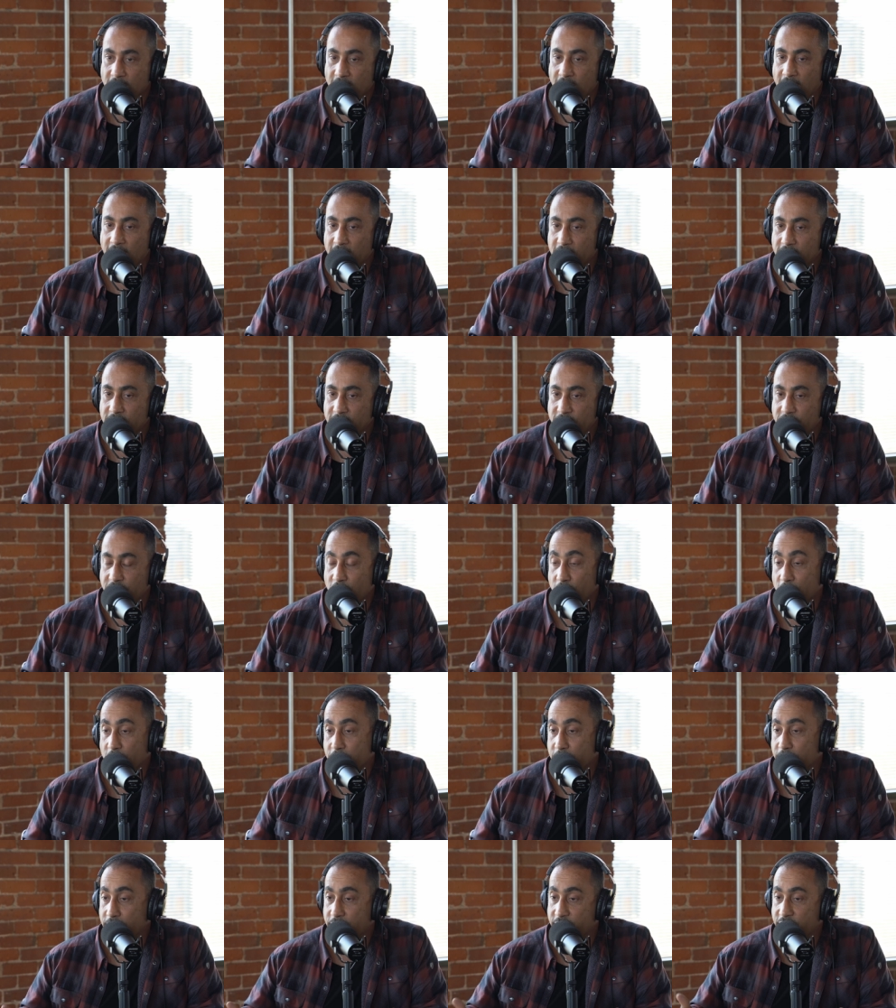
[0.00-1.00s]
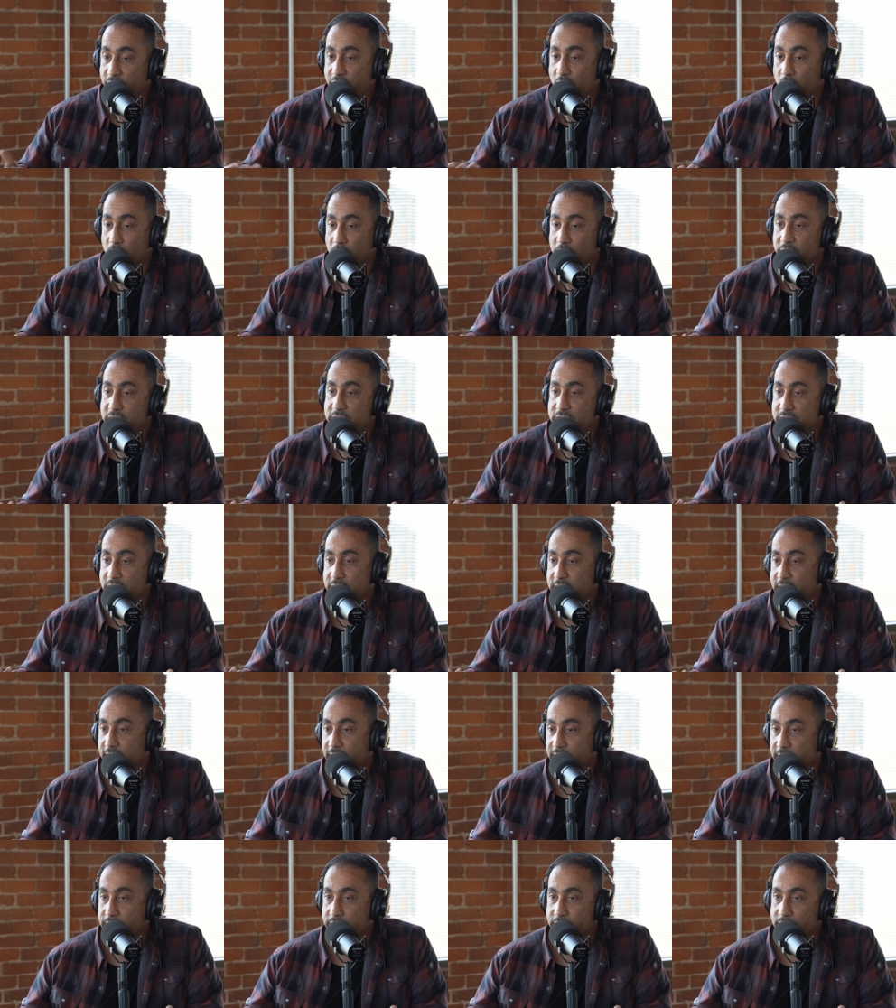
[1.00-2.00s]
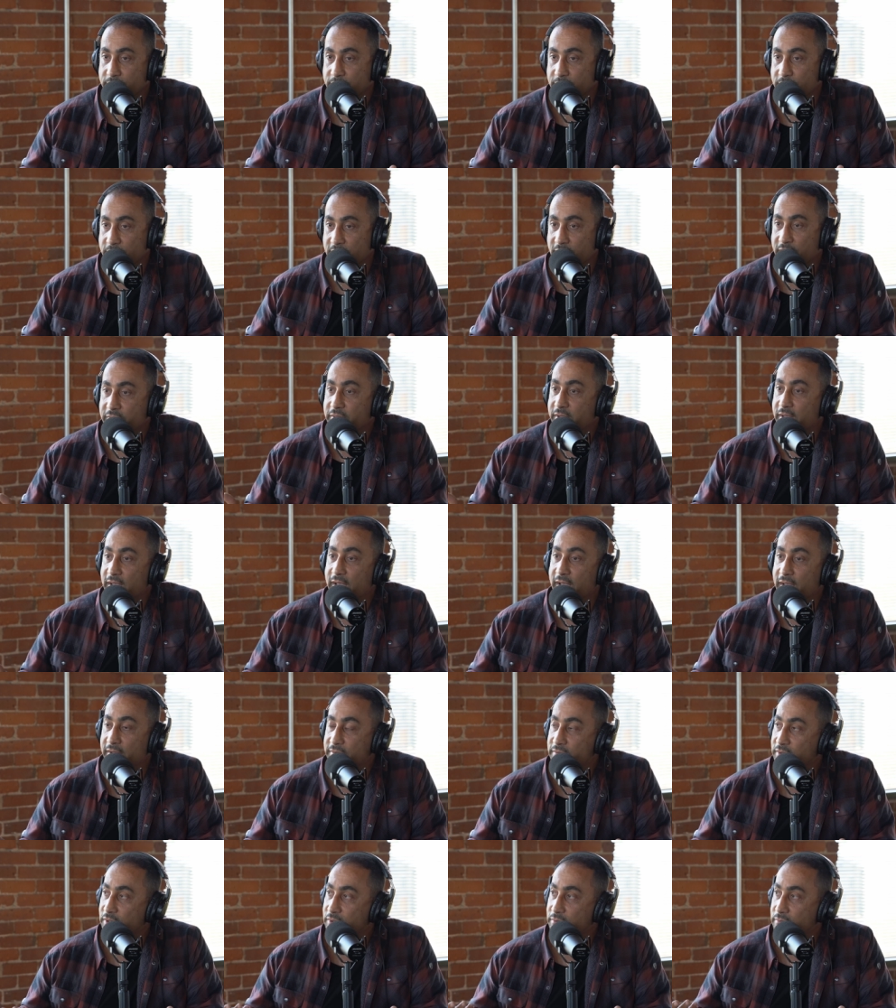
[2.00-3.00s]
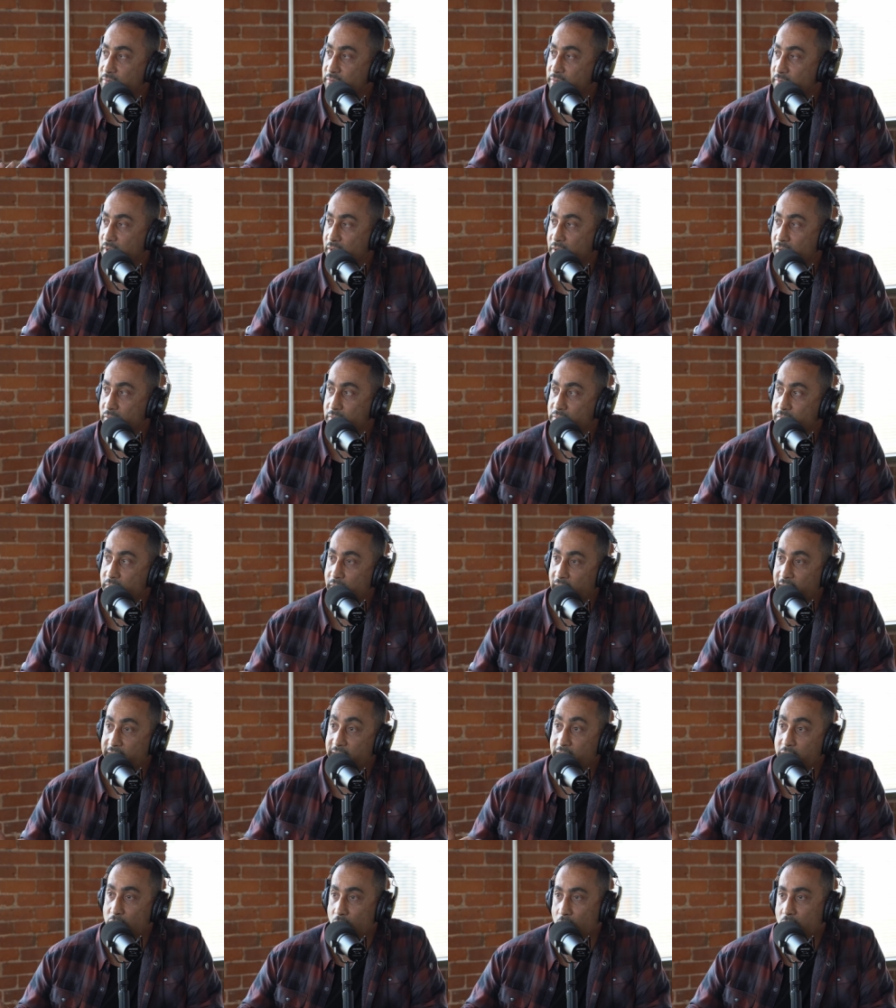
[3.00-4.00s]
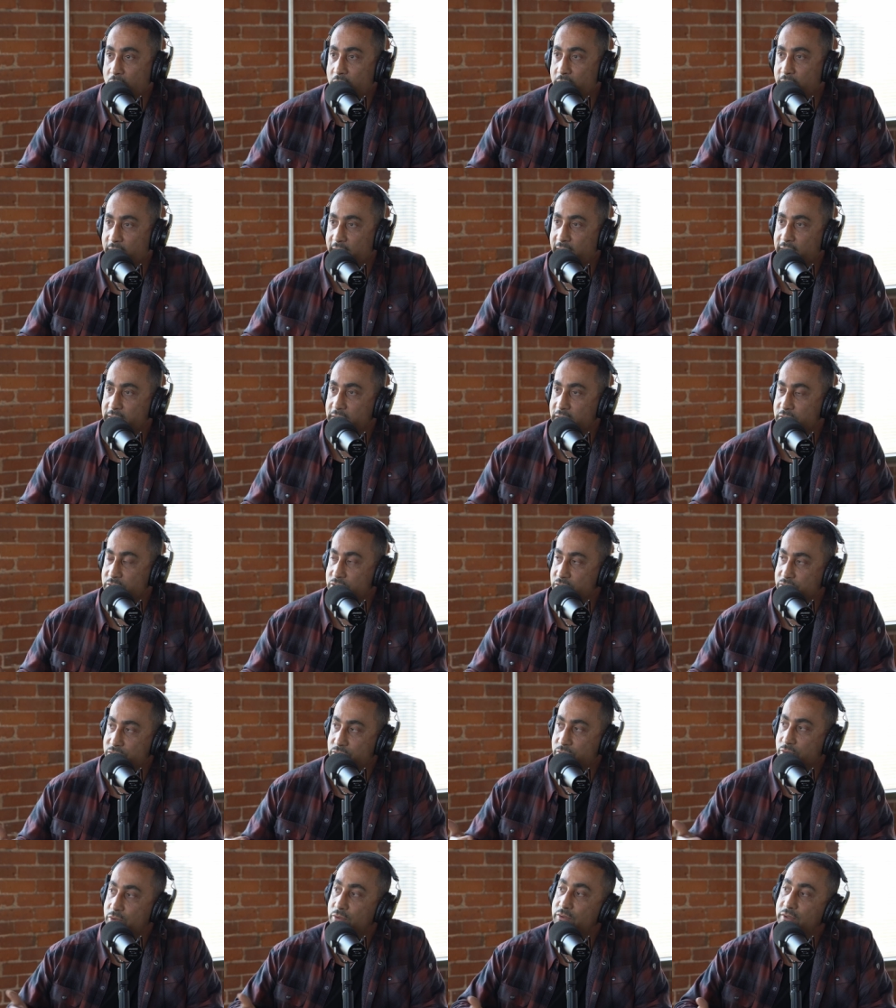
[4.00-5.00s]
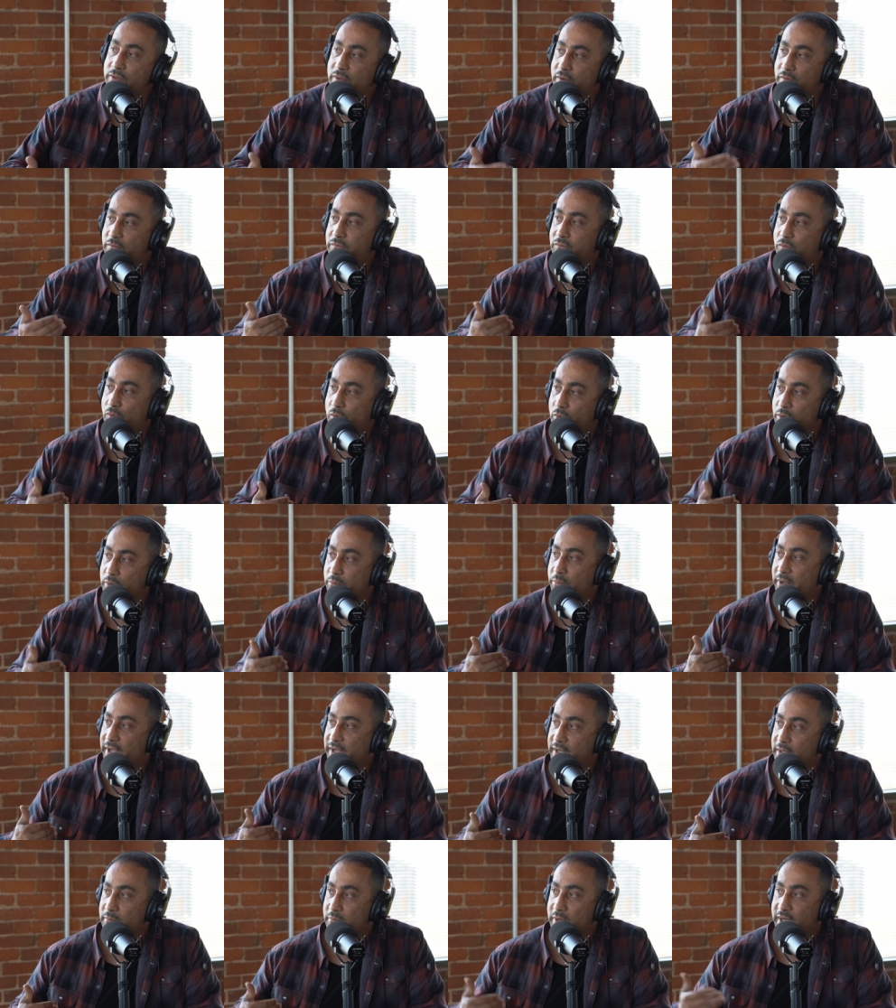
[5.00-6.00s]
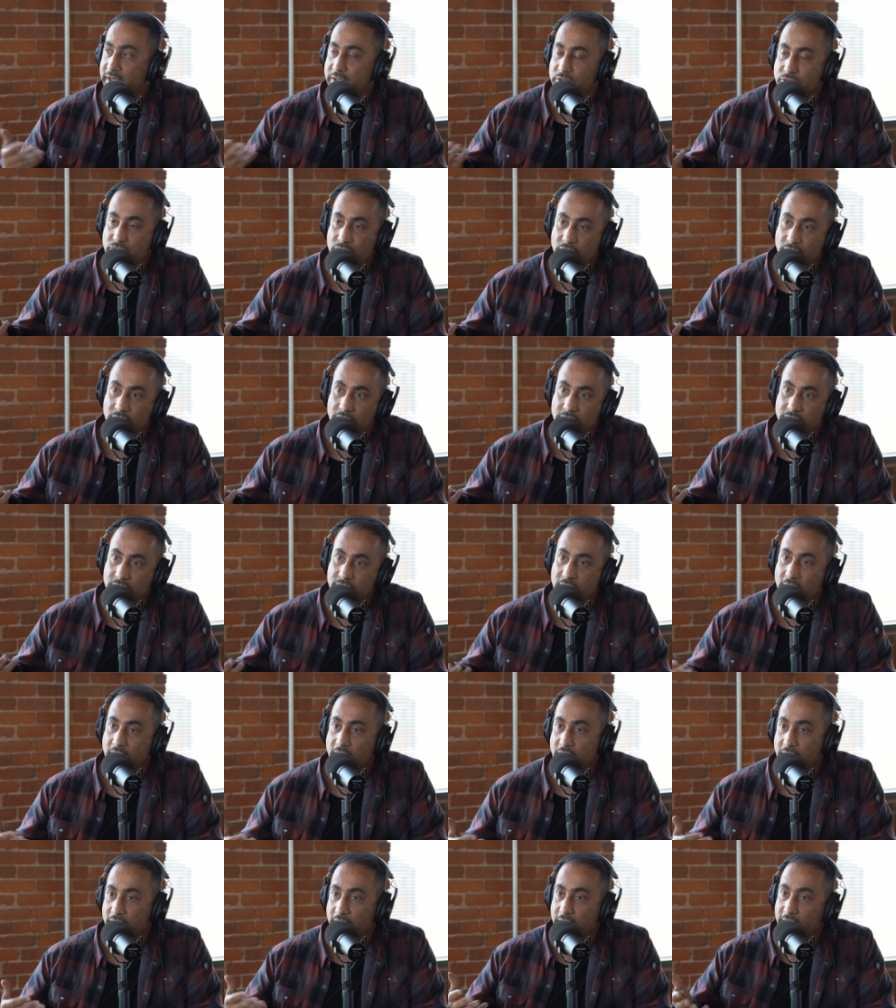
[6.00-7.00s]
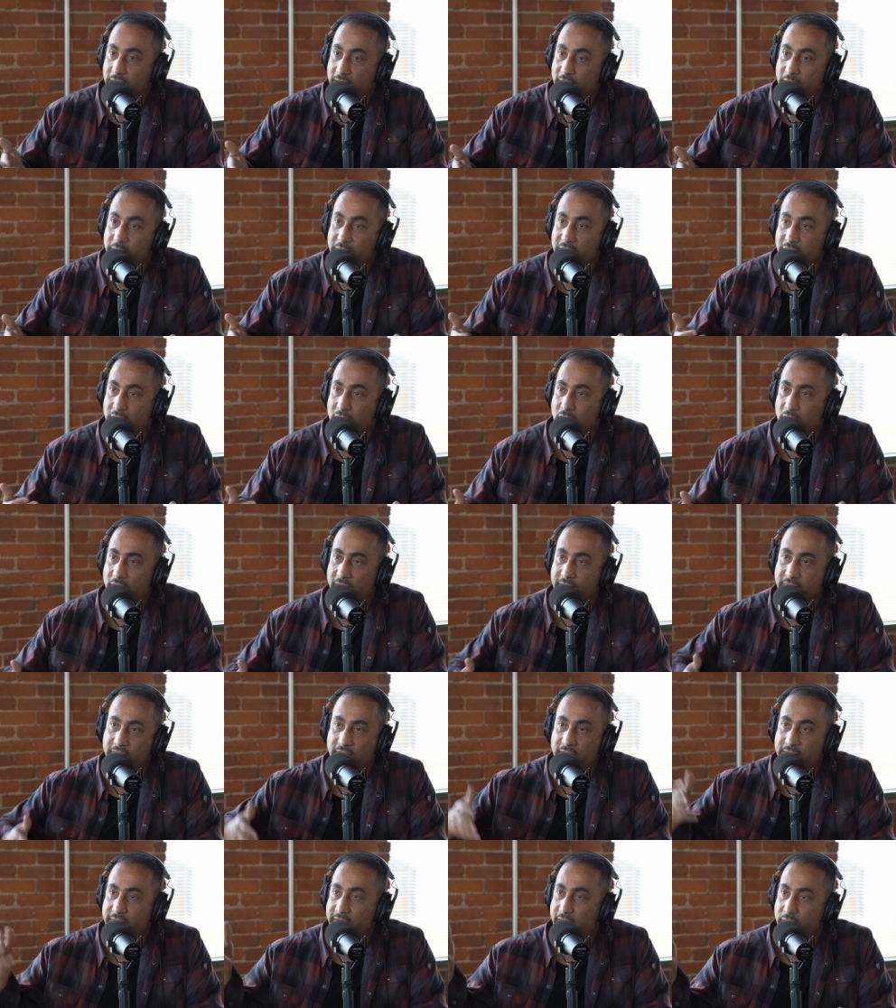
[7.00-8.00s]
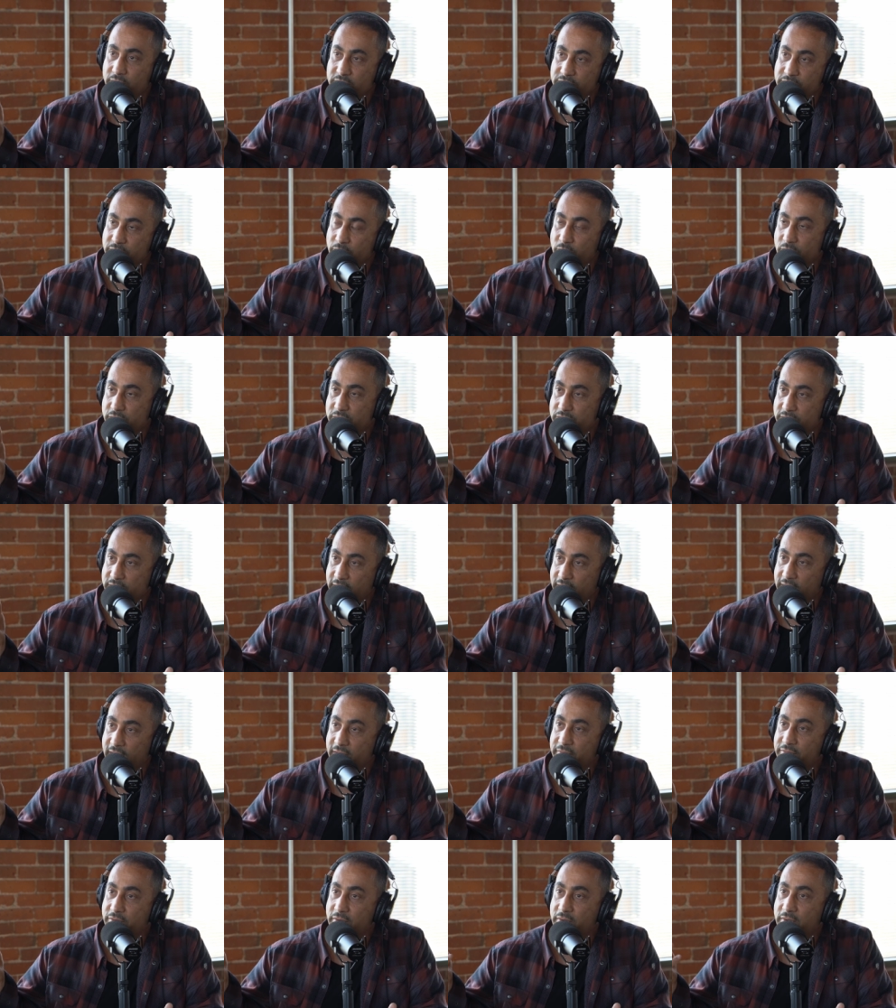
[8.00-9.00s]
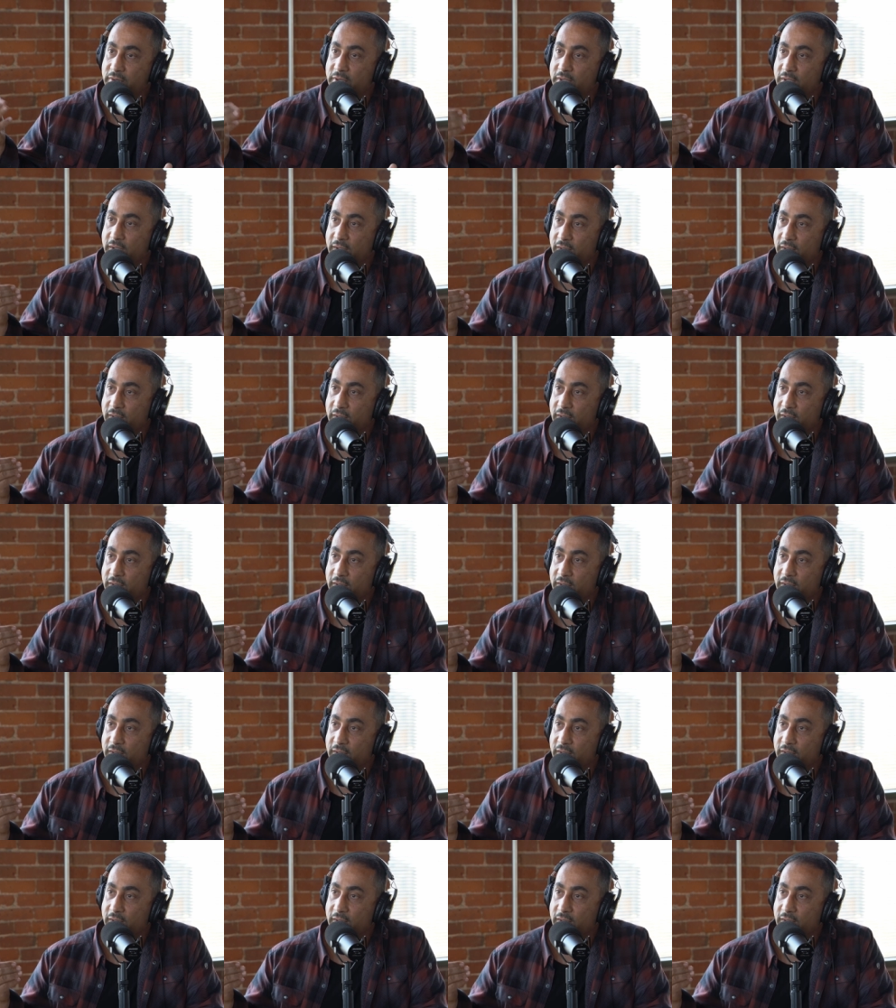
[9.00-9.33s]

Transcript: And for a reason that nothing I had to, you know, I didn't earn that. He just couldn't afford paying my insurance. He let me go. I thought that was the worst thing ever.